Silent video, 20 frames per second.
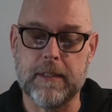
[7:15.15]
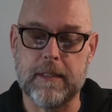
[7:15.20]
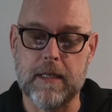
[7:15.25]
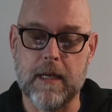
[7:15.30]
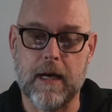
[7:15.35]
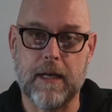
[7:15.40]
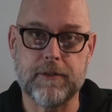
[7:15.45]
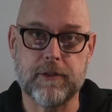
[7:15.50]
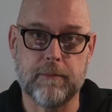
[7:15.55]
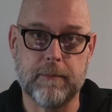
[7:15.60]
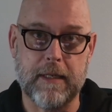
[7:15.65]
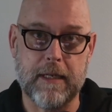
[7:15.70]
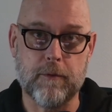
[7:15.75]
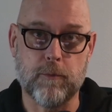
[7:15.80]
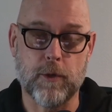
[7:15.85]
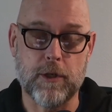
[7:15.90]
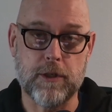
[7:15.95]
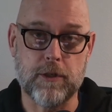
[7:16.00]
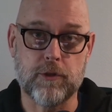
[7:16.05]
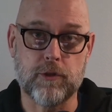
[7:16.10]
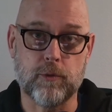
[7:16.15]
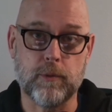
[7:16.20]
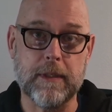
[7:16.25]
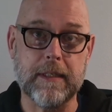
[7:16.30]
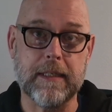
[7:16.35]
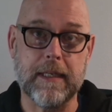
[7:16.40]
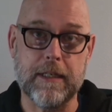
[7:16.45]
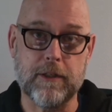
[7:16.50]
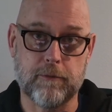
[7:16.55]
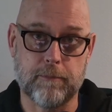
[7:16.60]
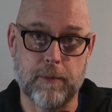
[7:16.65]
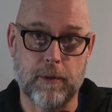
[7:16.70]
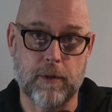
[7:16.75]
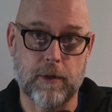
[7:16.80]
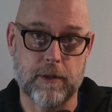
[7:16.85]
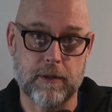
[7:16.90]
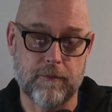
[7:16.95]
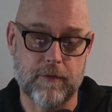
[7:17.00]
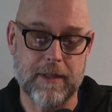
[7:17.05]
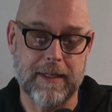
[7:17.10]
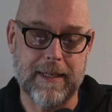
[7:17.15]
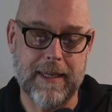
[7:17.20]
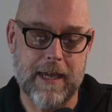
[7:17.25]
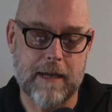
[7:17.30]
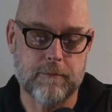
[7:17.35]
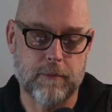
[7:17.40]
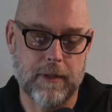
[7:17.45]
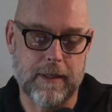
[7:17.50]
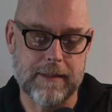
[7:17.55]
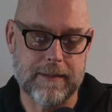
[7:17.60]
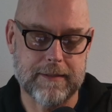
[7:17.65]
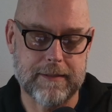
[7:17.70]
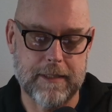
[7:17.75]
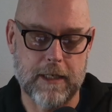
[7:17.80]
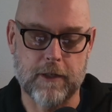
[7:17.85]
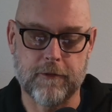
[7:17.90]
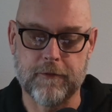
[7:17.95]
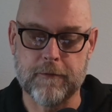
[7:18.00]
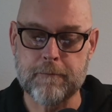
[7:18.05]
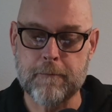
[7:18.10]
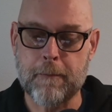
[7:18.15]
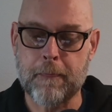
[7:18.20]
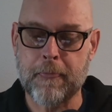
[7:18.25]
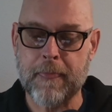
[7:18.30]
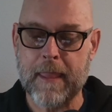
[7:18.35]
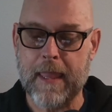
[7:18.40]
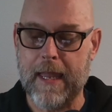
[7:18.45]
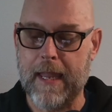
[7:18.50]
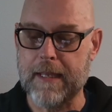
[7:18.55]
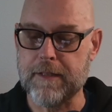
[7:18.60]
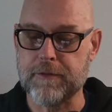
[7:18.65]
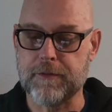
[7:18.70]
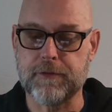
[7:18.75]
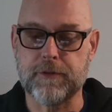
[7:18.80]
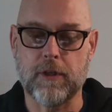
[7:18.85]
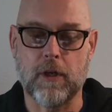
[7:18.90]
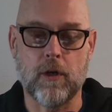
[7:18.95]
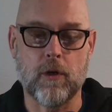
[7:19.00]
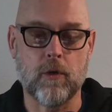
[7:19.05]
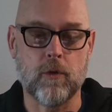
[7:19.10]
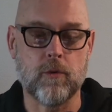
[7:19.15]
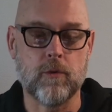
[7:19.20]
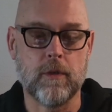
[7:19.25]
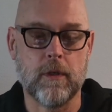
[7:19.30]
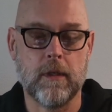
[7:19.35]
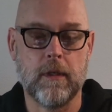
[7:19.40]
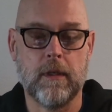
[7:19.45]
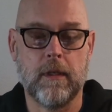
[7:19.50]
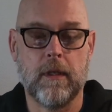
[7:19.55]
but not to be where you tweak each part of the camera itself. And so,